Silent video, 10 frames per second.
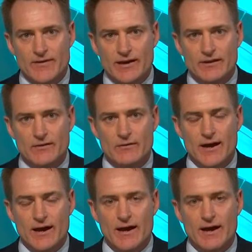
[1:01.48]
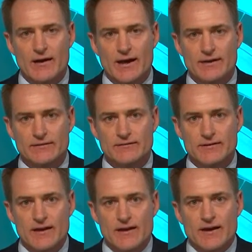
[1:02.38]
value,
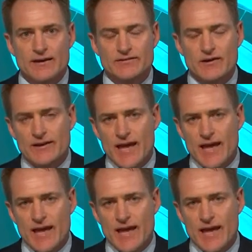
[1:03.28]
and saying